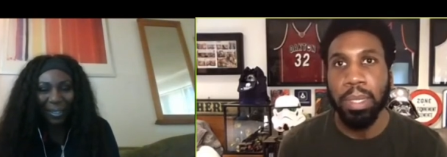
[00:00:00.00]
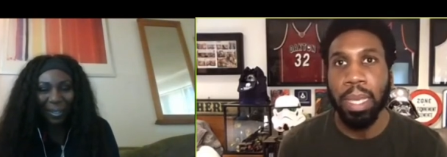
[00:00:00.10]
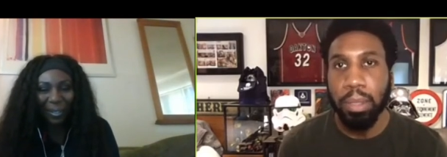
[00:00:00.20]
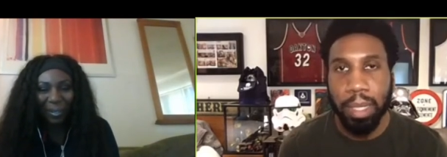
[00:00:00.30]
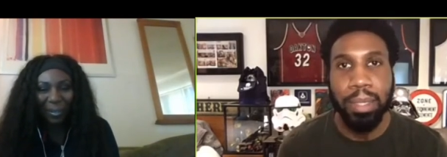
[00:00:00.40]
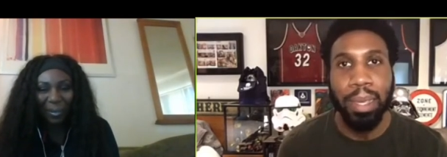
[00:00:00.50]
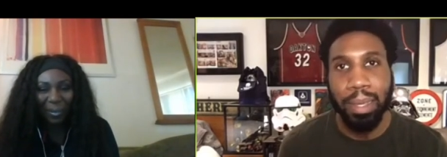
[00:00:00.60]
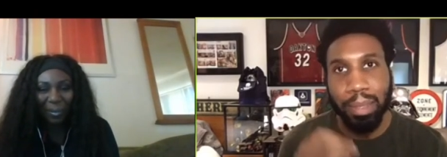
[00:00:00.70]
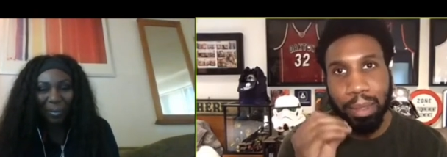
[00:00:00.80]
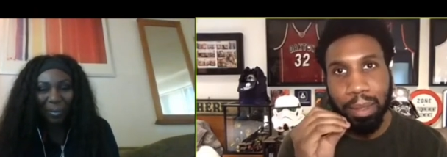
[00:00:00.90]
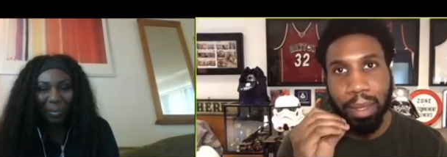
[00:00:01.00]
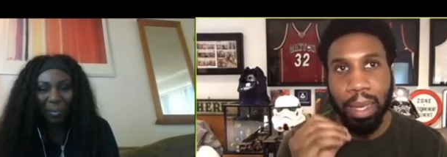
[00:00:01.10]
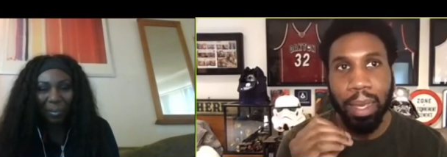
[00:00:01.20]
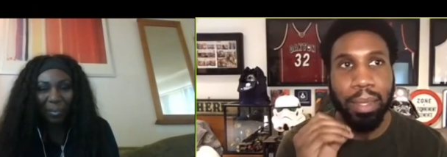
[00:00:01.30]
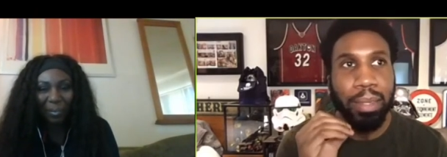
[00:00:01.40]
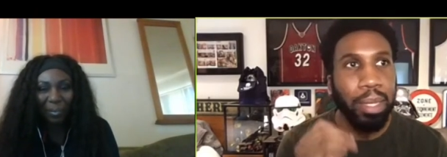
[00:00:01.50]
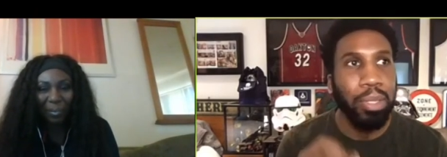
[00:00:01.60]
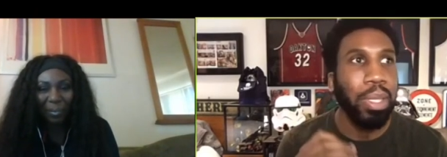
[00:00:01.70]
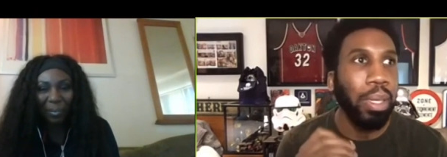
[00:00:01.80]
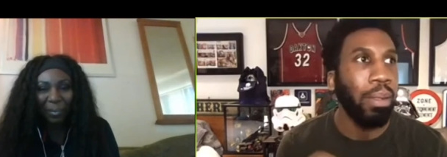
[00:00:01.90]
Speaker 1: takes it takes it takes
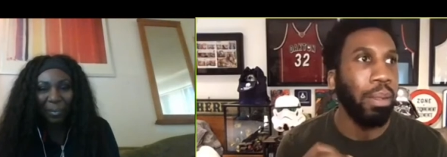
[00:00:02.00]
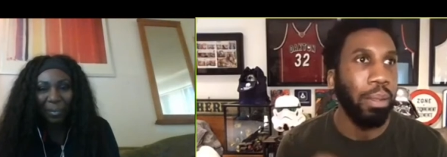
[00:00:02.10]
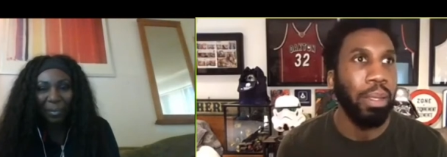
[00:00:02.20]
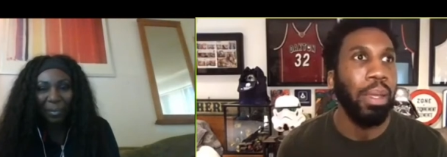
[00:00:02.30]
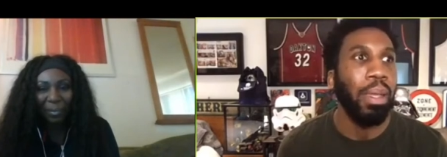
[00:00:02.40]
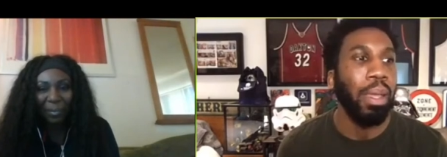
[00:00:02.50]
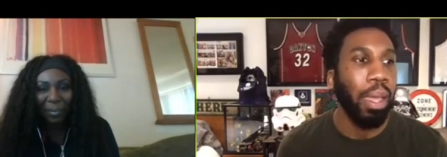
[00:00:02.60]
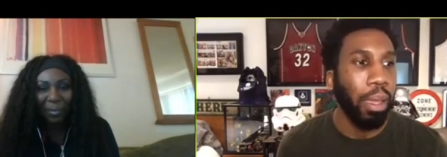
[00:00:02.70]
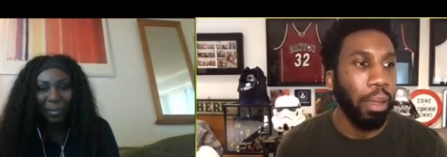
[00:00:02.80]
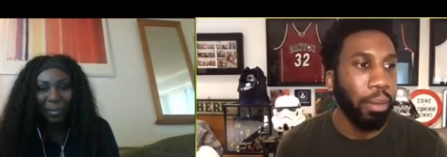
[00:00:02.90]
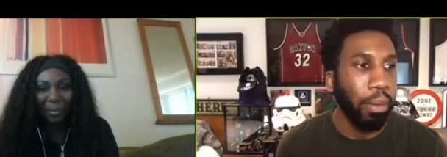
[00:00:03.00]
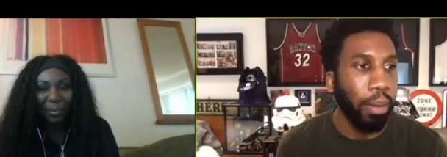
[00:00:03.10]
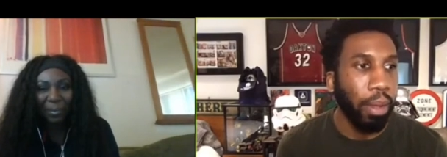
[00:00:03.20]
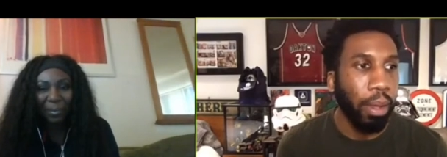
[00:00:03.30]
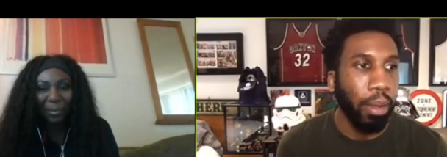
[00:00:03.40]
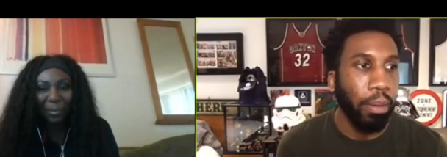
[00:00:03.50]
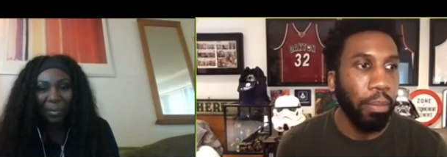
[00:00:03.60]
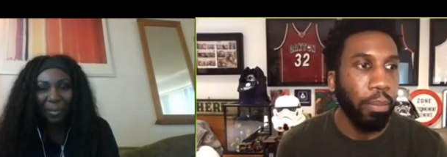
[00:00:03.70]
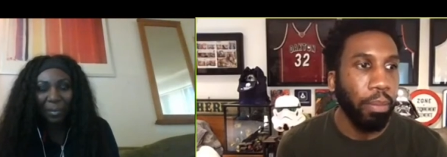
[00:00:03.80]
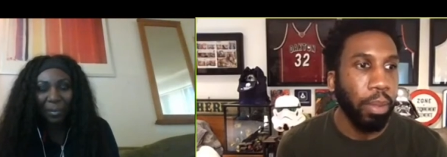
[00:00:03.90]
skill and
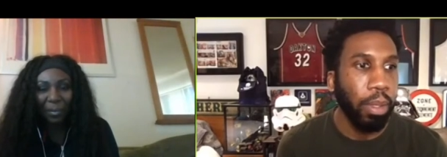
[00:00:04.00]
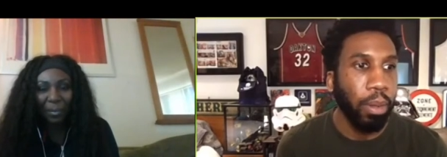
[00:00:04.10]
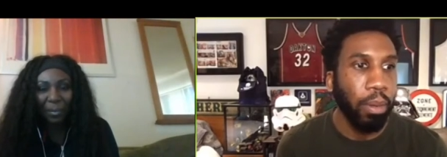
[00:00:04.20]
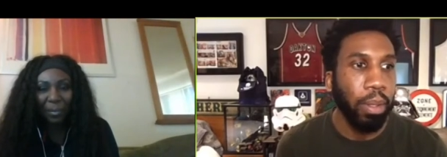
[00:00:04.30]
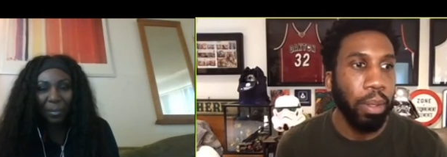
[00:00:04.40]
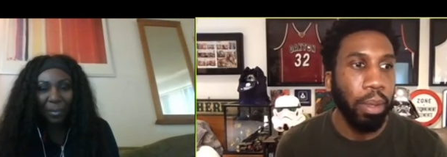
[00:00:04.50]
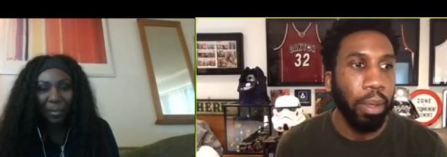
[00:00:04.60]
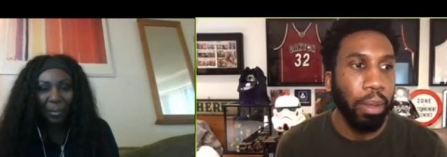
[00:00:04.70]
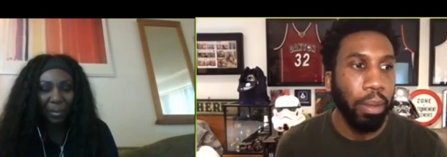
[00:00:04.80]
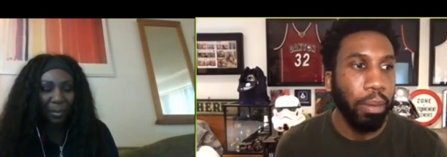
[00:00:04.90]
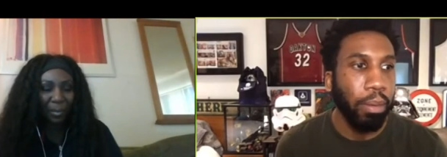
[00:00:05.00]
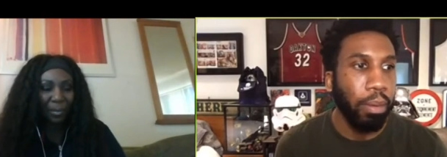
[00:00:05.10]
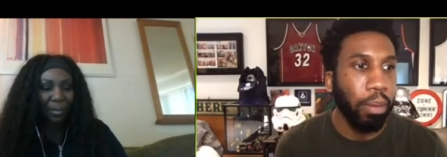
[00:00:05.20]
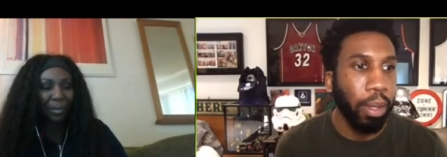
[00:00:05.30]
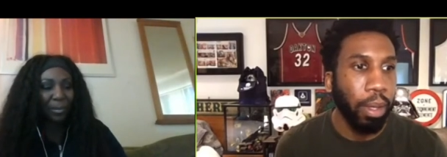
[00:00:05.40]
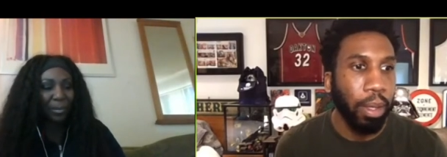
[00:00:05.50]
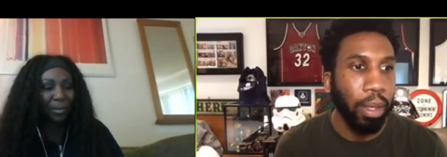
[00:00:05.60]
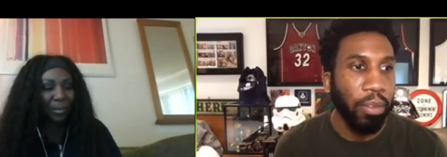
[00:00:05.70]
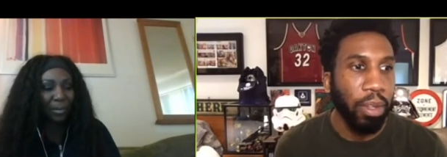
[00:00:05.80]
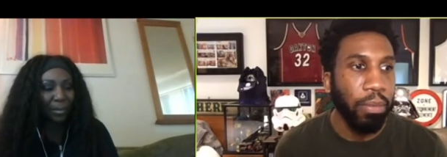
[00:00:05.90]
um, you know and and uh,
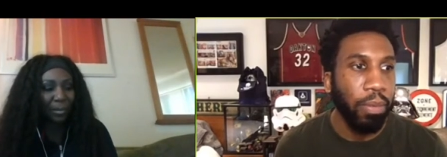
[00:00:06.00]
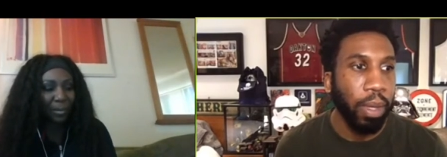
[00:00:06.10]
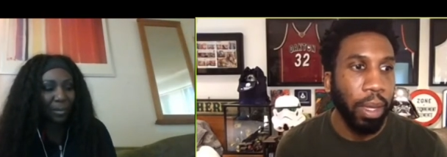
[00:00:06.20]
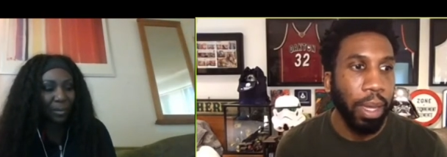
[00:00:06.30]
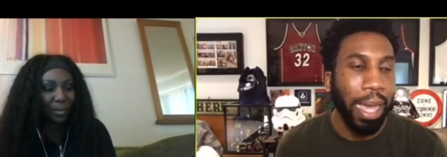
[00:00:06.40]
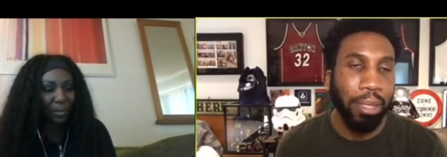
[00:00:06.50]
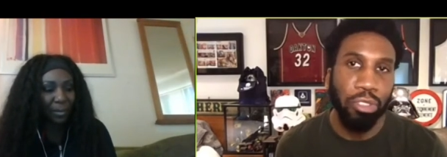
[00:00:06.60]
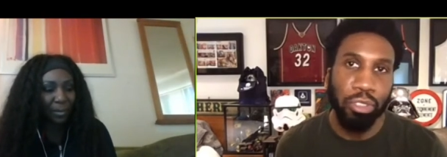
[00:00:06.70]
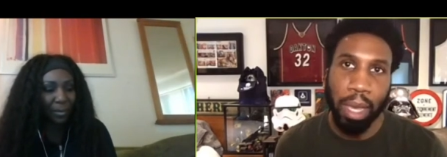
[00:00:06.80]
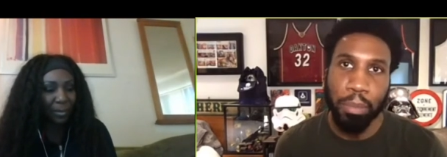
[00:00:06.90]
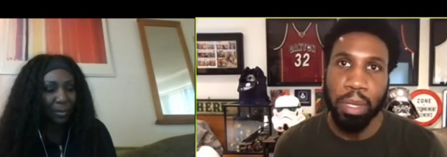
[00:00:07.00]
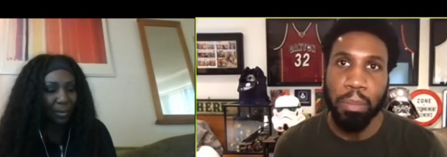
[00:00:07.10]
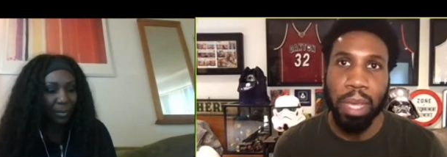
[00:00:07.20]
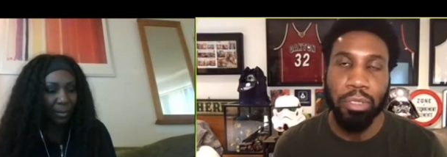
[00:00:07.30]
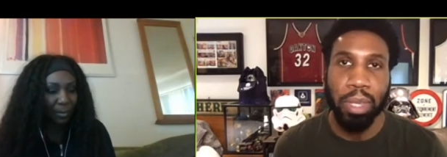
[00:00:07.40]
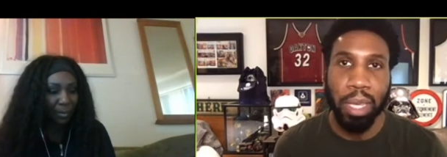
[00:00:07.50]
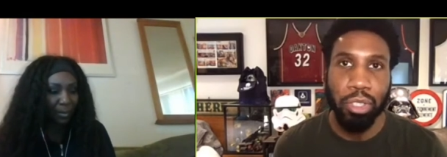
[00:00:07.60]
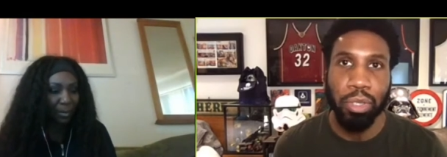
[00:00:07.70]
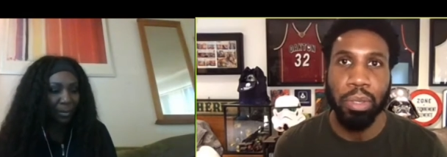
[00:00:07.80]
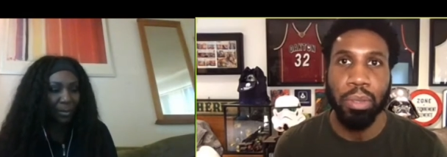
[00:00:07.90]
level of uh, acting chops and
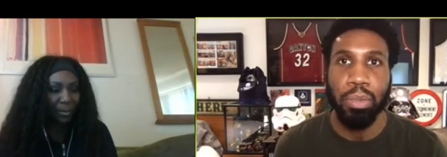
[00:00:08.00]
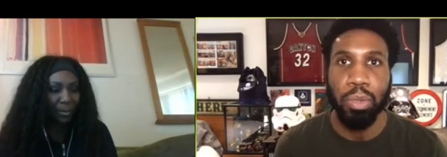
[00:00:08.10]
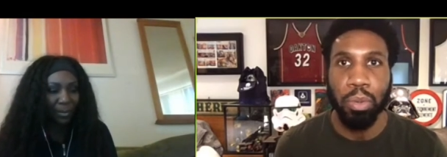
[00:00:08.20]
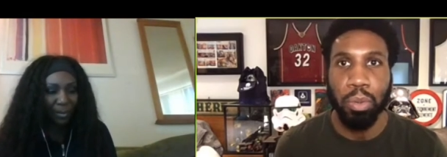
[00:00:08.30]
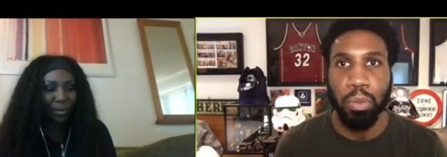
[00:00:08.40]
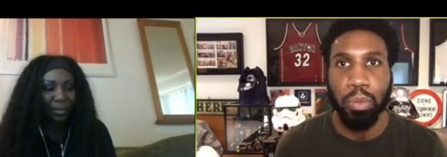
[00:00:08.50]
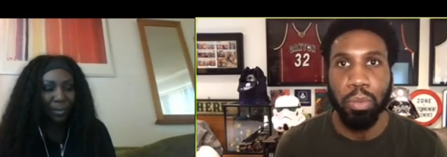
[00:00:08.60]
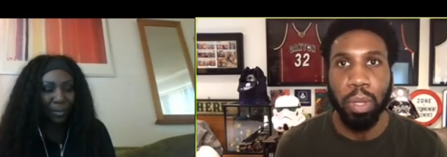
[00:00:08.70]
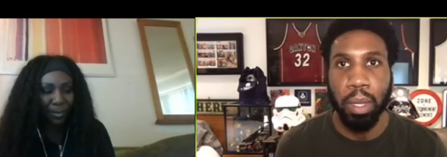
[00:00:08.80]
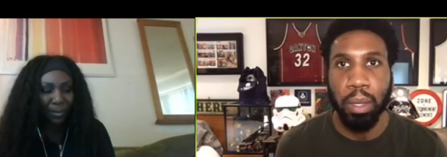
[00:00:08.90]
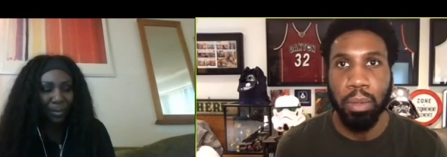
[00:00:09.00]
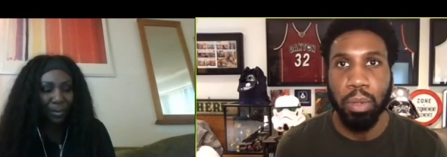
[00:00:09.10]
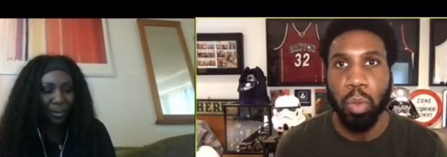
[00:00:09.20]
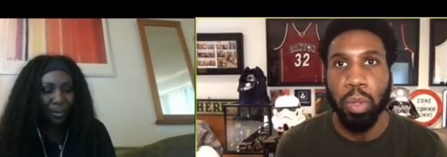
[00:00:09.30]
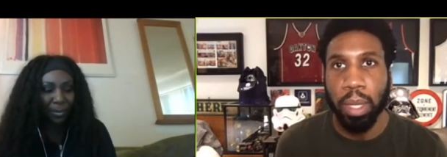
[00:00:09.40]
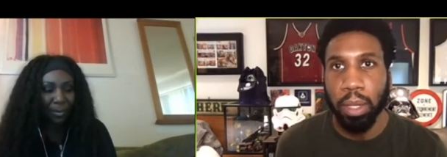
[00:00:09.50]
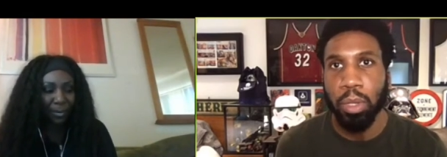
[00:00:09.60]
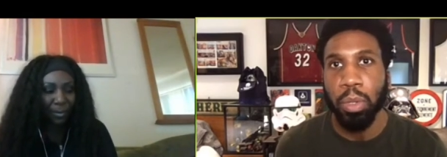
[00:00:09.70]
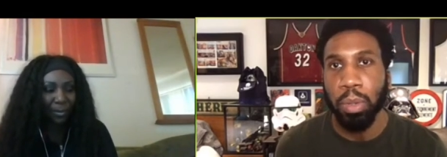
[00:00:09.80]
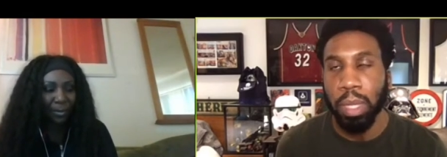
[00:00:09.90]
imagination to uh, do what they
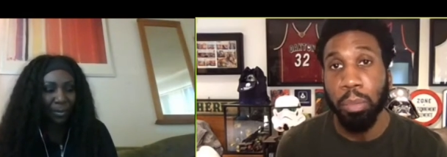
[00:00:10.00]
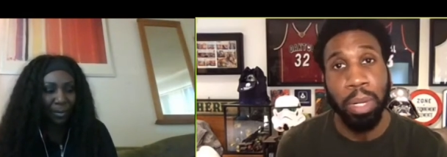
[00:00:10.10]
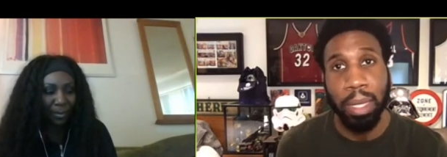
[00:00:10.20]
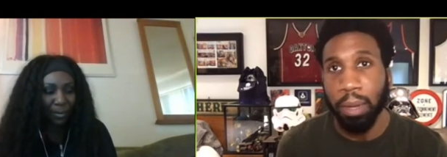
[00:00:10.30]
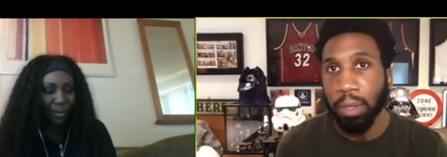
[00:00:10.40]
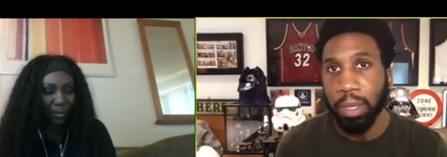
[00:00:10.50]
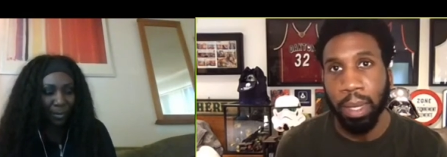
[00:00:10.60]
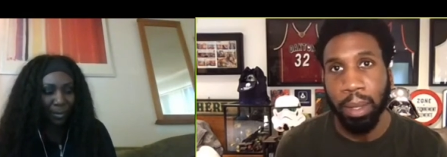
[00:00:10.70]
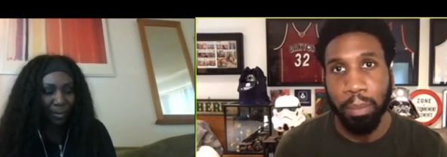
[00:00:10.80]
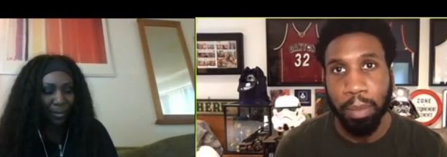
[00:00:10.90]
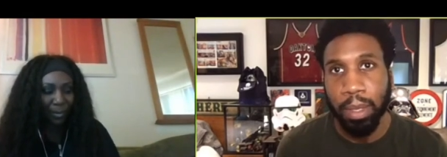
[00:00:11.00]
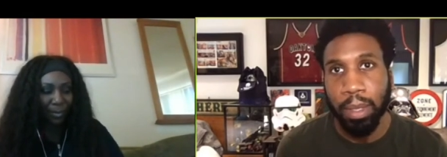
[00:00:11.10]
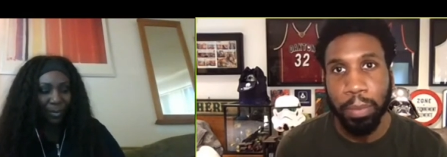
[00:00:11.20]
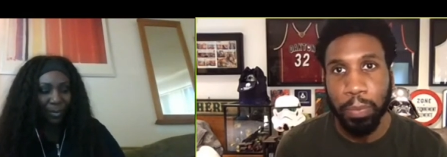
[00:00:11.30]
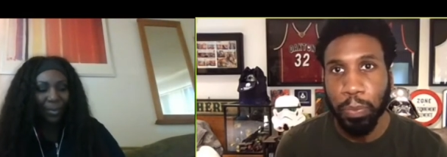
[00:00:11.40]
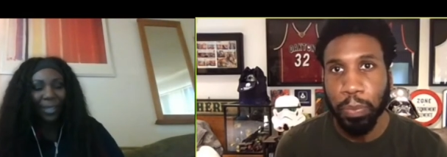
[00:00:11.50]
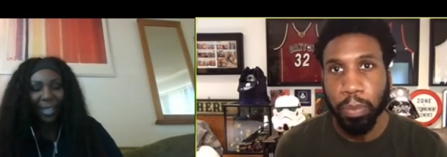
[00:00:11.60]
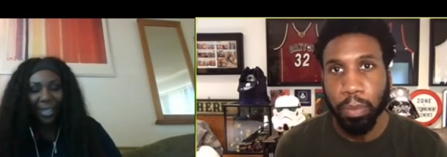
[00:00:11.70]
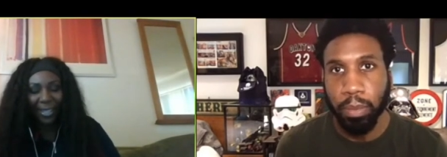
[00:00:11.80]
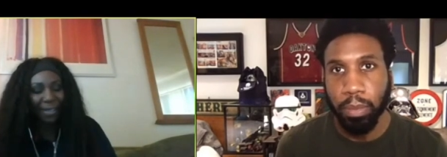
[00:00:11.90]
do and they bring it every time
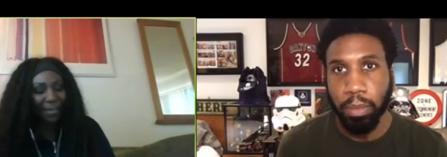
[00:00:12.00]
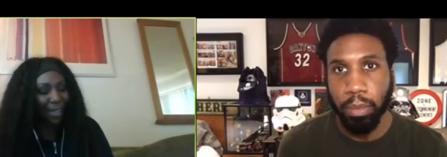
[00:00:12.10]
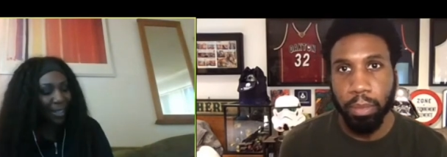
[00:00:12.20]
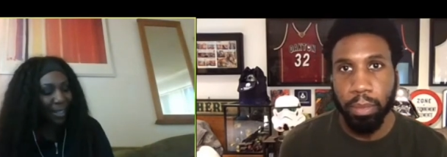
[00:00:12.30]
Speaker 2: i love that